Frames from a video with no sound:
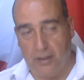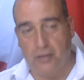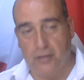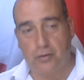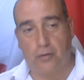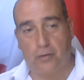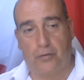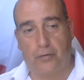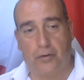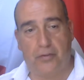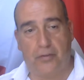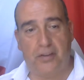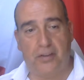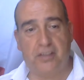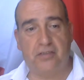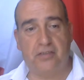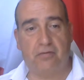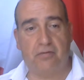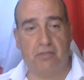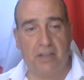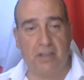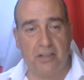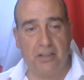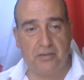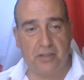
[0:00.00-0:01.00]
So for this
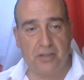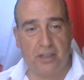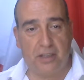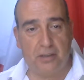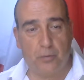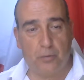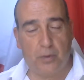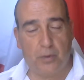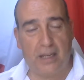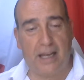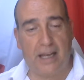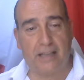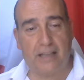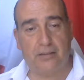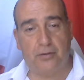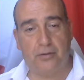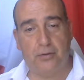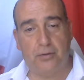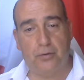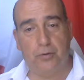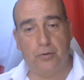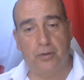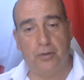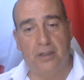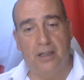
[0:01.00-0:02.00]
reason, we had
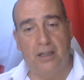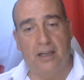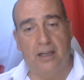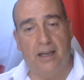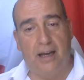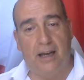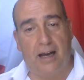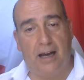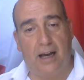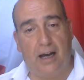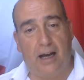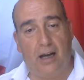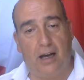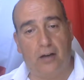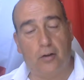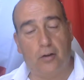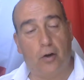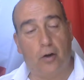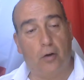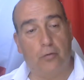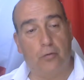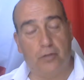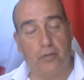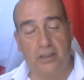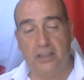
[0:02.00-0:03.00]
to
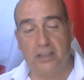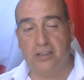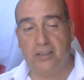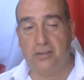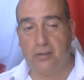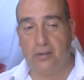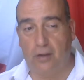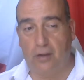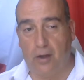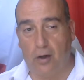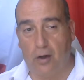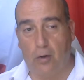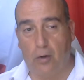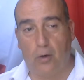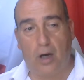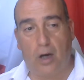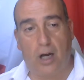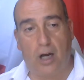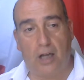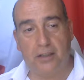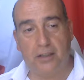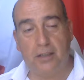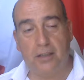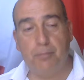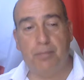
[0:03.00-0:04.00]
go really slow
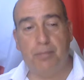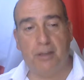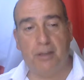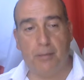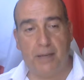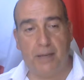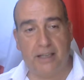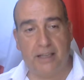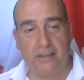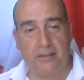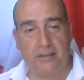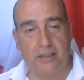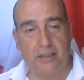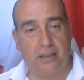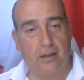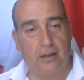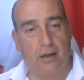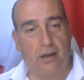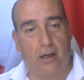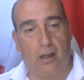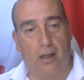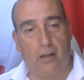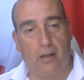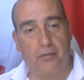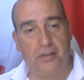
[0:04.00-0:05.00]
on implementing
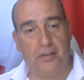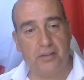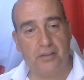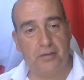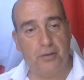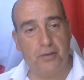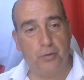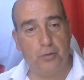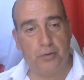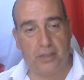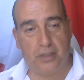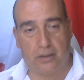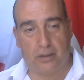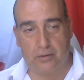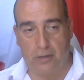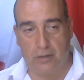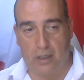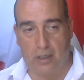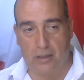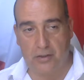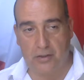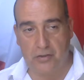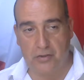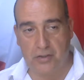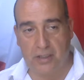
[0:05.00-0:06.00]
all this new
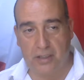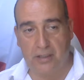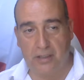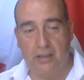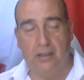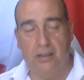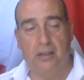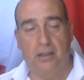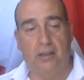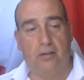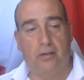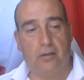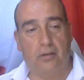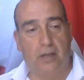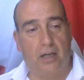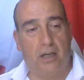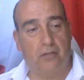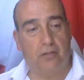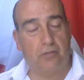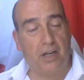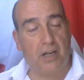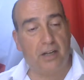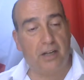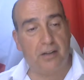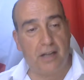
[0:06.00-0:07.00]
technology.
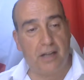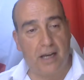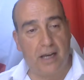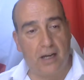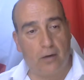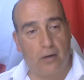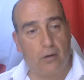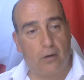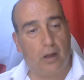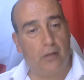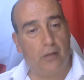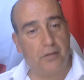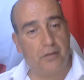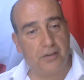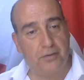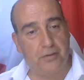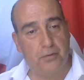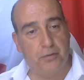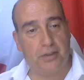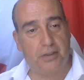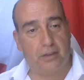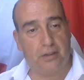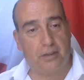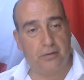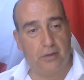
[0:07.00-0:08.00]
Right now, all this
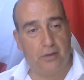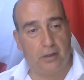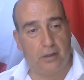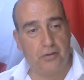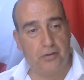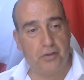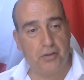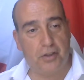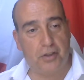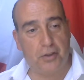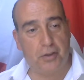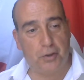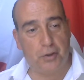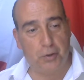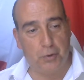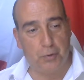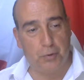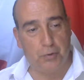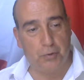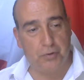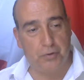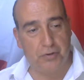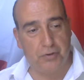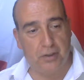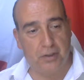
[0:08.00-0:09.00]
new technology
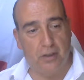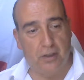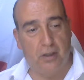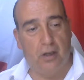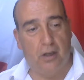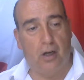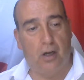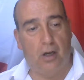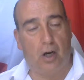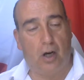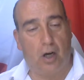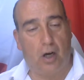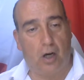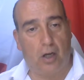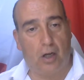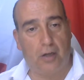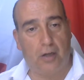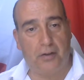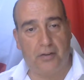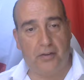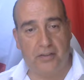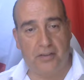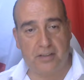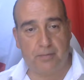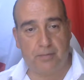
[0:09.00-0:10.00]
used
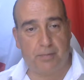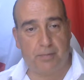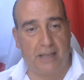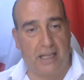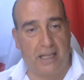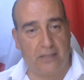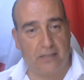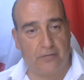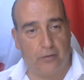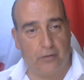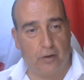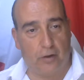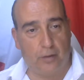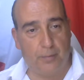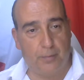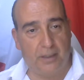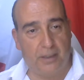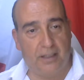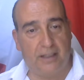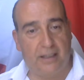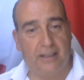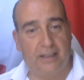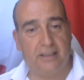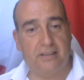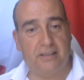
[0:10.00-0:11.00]
on this platform
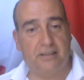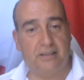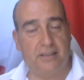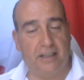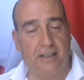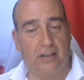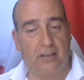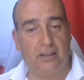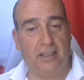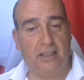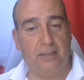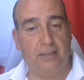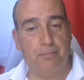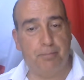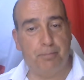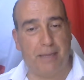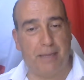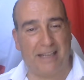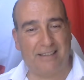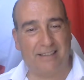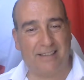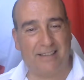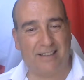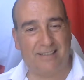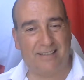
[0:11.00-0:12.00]
is still in
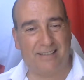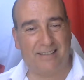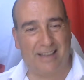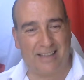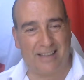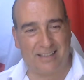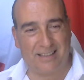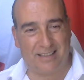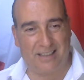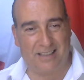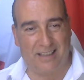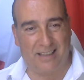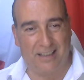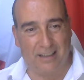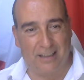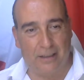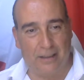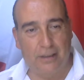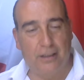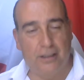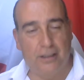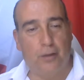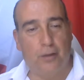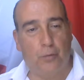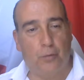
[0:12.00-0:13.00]
beta testing.
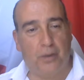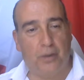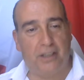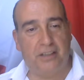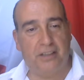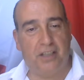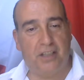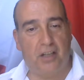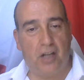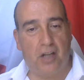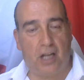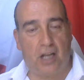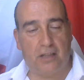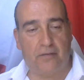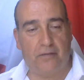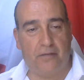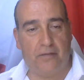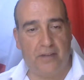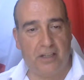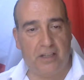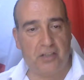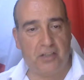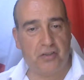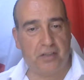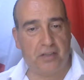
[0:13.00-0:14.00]
We did not
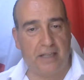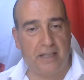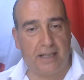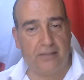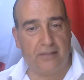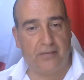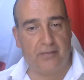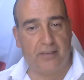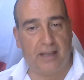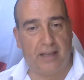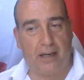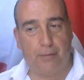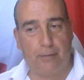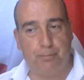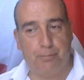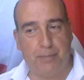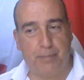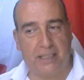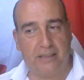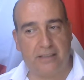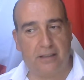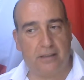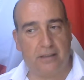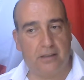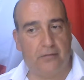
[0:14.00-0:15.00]
finish yet the
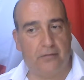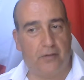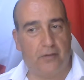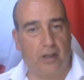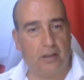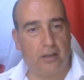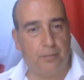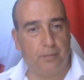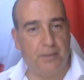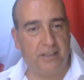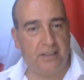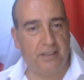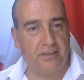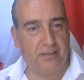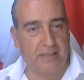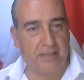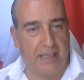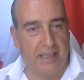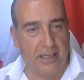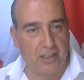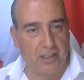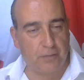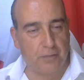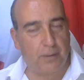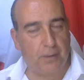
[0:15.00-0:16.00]
beta development
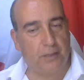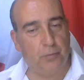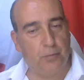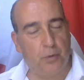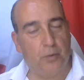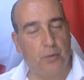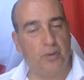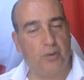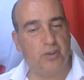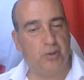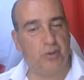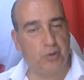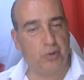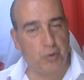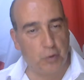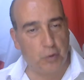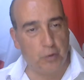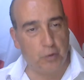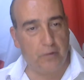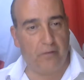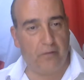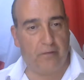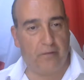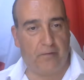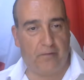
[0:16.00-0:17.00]
stage, but we will
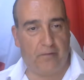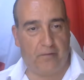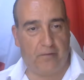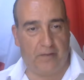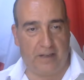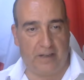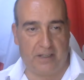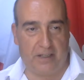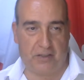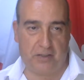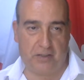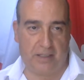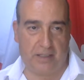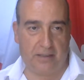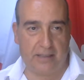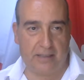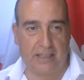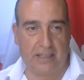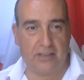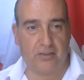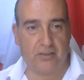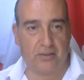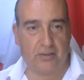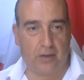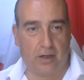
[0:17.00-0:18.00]
soon finish it
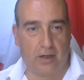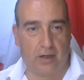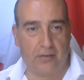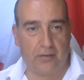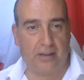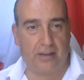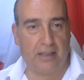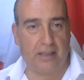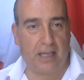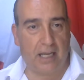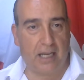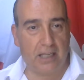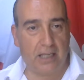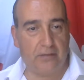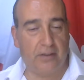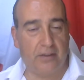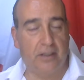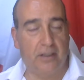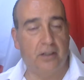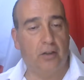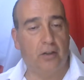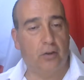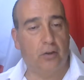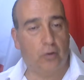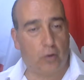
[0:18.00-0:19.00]
and start the live
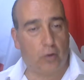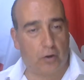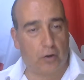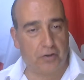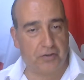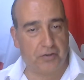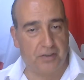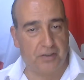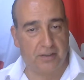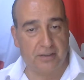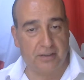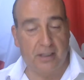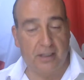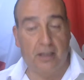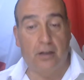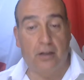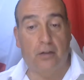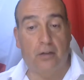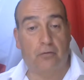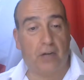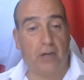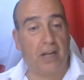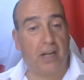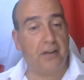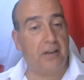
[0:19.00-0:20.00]
courses.
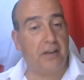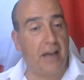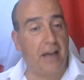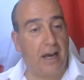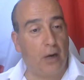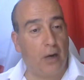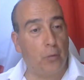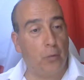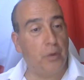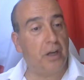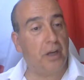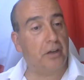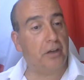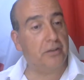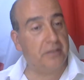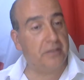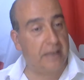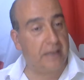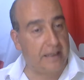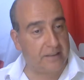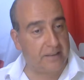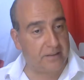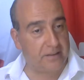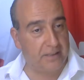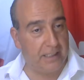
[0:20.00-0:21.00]
Right now, we are
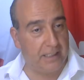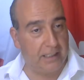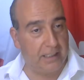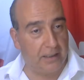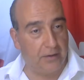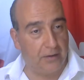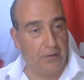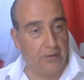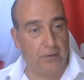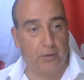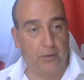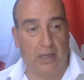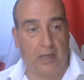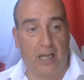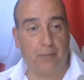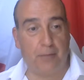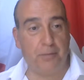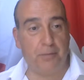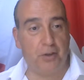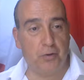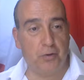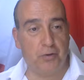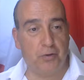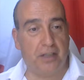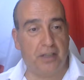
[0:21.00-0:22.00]
testing.
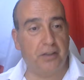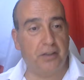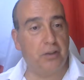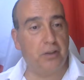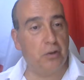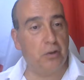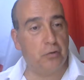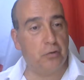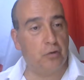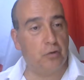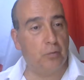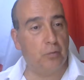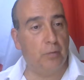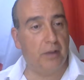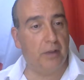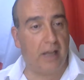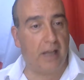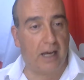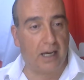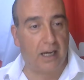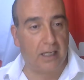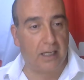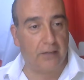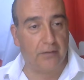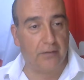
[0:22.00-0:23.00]
I'm using YouTube
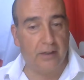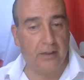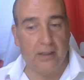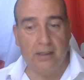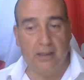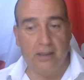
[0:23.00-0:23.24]
Live.